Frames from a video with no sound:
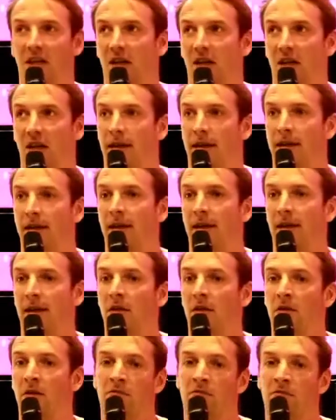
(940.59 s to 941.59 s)
And
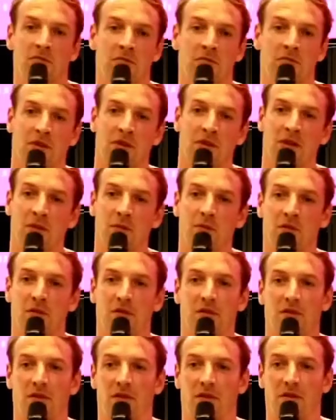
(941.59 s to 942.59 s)
then in terms of,
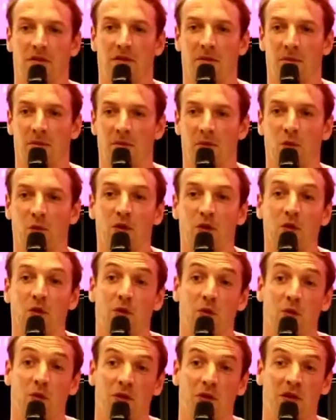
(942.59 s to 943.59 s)
we don't
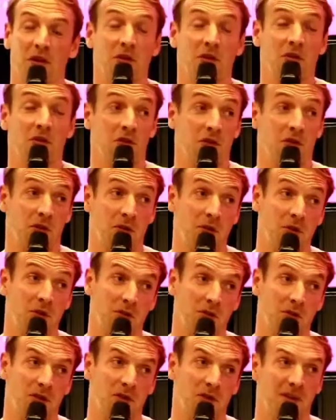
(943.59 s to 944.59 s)
communicate on the
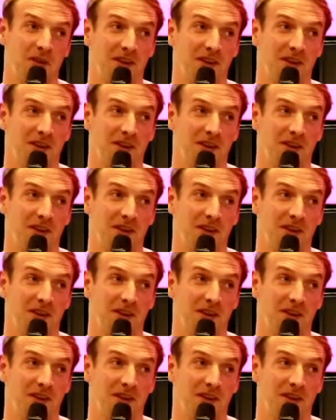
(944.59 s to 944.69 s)
turnover.